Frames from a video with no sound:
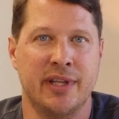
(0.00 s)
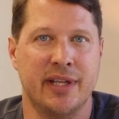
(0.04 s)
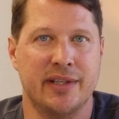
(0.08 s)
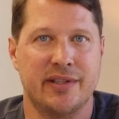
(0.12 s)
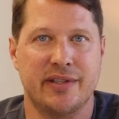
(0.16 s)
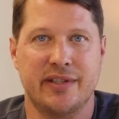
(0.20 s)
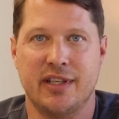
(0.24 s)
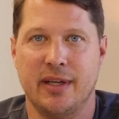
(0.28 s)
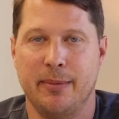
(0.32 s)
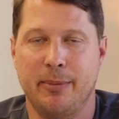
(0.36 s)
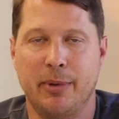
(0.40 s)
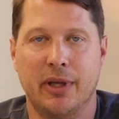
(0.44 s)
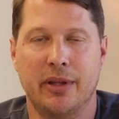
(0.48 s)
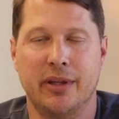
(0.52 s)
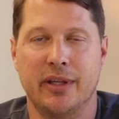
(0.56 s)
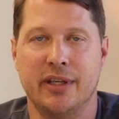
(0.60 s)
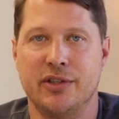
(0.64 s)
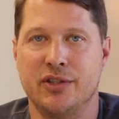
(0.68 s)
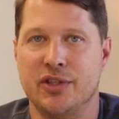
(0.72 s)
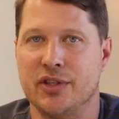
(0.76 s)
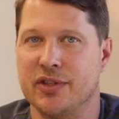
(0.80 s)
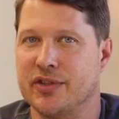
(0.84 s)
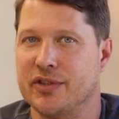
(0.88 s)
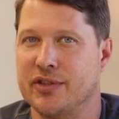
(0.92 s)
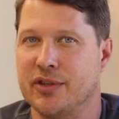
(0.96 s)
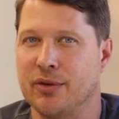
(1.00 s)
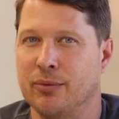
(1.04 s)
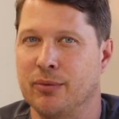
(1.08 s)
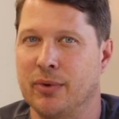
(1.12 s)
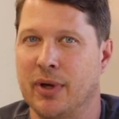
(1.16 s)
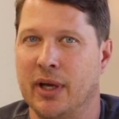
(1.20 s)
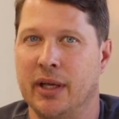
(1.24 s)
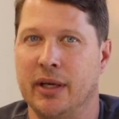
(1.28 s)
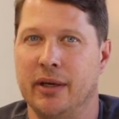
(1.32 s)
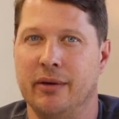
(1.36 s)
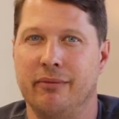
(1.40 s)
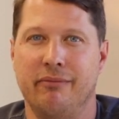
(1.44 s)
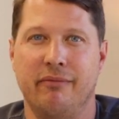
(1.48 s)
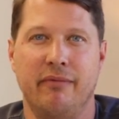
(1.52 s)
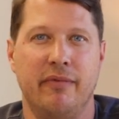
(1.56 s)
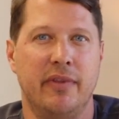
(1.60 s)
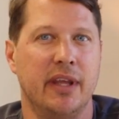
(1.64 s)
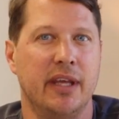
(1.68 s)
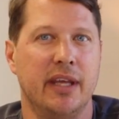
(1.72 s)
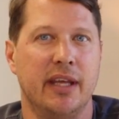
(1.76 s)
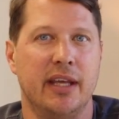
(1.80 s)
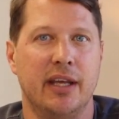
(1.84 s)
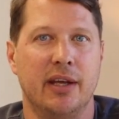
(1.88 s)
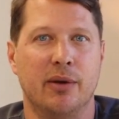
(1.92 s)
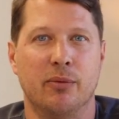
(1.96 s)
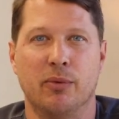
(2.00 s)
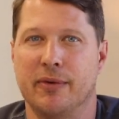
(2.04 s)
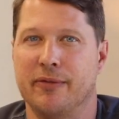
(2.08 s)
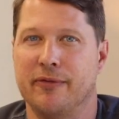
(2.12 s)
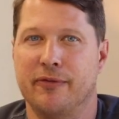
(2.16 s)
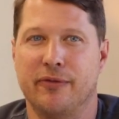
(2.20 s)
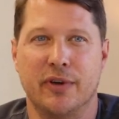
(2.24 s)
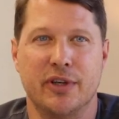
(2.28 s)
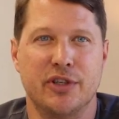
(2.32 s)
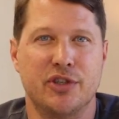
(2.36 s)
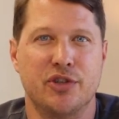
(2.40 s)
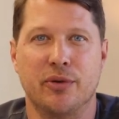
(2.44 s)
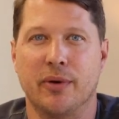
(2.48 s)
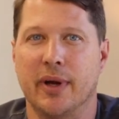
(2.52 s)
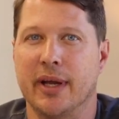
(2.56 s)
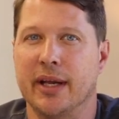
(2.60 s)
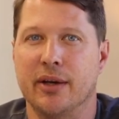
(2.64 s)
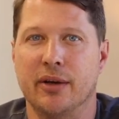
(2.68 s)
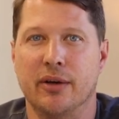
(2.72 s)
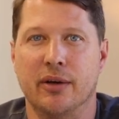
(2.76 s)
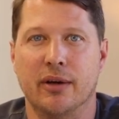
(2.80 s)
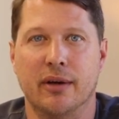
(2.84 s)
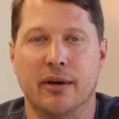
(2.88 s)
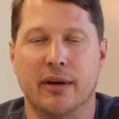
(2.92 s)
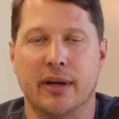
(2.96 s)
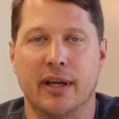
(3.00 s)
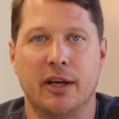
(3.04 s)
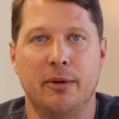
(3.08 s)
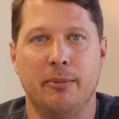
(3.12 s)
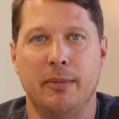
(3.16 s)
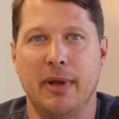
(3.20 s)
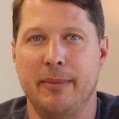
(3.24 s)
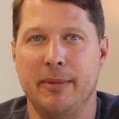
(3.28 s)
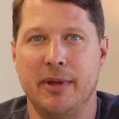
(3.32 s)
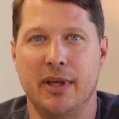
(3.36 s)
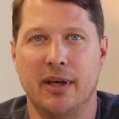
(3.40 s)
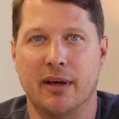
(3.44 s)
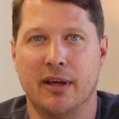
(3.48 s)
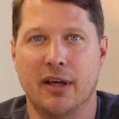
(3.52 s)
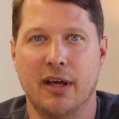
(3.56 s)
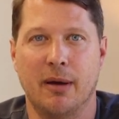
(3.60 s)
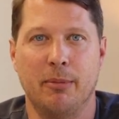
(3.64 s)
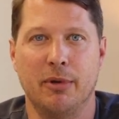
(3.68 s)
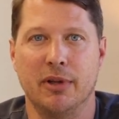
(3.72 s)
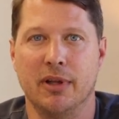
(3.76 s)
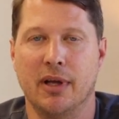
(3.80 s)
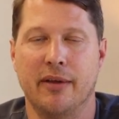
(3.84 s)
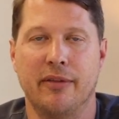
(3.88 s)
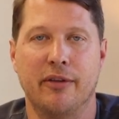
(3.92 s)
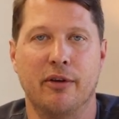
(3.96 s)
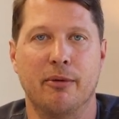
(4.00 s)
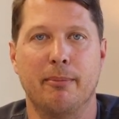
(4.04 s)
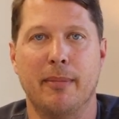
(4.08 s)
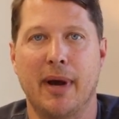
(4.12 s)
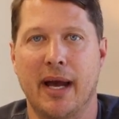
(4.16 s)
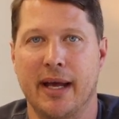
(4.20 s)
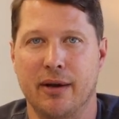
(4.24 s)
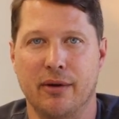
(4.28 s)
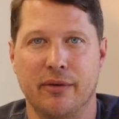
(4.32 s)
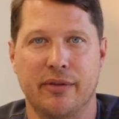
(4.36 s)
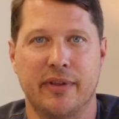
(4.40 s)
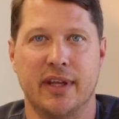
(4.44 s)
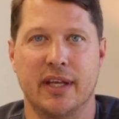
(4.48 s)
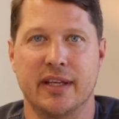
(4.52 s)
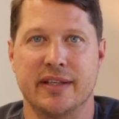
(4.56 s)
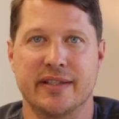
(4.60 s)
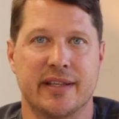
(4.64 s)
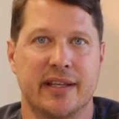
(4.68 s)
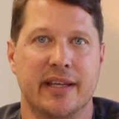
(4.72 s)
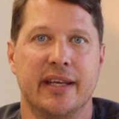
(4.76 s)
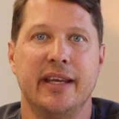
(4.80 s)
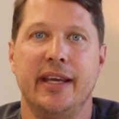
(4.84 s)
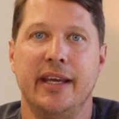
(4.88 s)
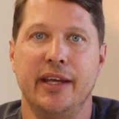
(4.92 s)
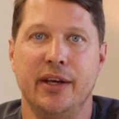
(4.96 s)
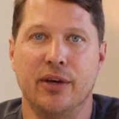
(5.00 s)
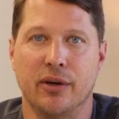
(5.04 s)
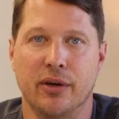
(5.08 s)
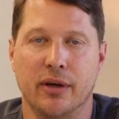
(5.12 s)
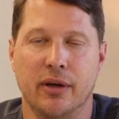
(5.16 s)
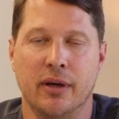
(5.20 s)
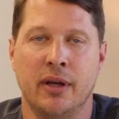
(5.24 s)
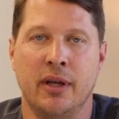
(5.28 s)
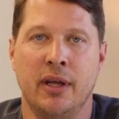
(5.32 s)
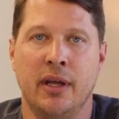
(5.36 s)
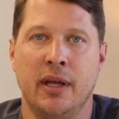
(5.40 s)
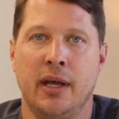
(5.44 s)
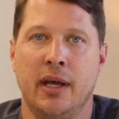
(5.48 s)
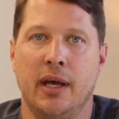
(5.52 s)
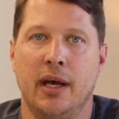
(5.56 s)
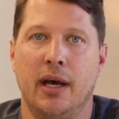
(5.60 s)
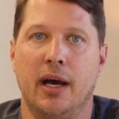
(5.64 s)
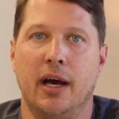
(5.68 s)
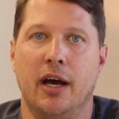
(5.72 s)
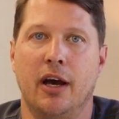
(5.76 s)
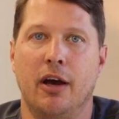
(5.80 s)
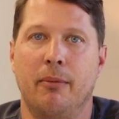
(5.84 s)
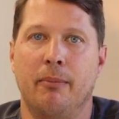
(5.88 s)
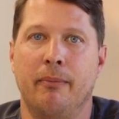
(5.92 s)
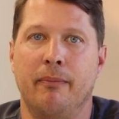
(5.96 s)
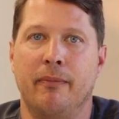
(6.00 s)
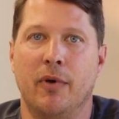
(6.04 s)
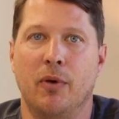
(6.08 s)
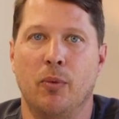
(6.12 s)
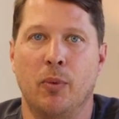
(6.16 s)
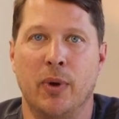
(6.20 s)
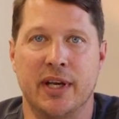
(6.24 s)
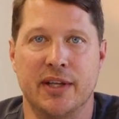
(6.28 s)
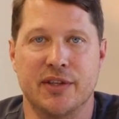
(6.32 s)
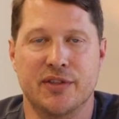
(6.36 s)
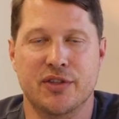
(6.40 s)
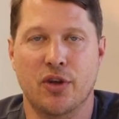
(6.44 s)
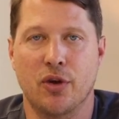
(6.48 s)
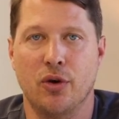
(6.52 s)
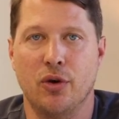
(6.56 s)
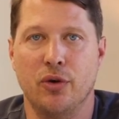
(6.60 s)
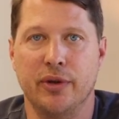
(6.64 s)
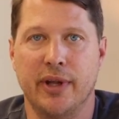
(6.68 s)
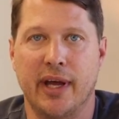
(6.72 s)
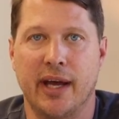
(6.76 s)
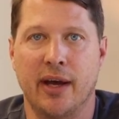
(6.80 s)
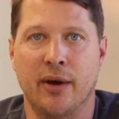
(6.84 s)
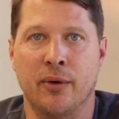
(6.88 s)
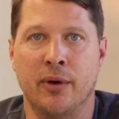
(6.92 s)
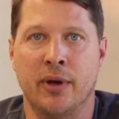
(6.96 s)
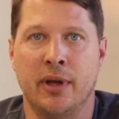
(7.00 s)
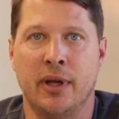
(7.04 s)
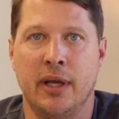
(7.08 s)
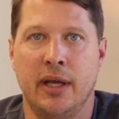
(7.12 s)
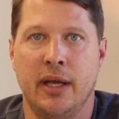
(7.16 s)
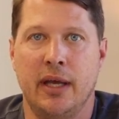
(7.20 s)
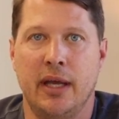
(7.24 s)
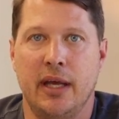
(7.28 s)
And that's typically just to run the refrigerator and maybe a couple other minor things, the heater um, when it's cold out.